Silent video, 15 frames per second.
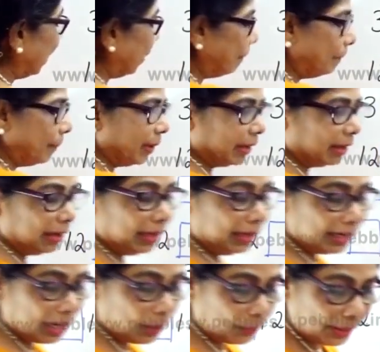number.
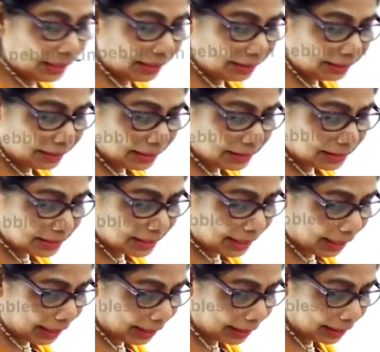Now, in this
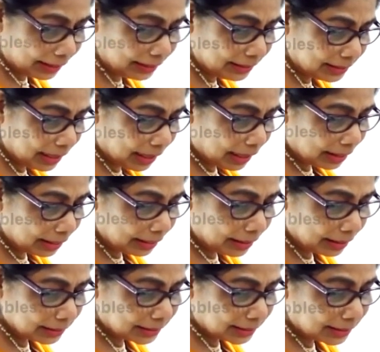case,
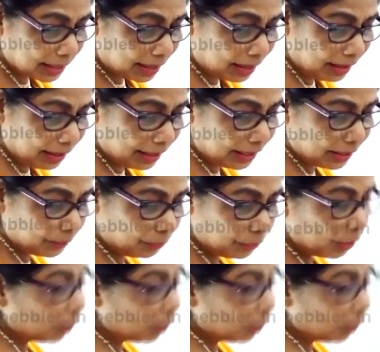the sign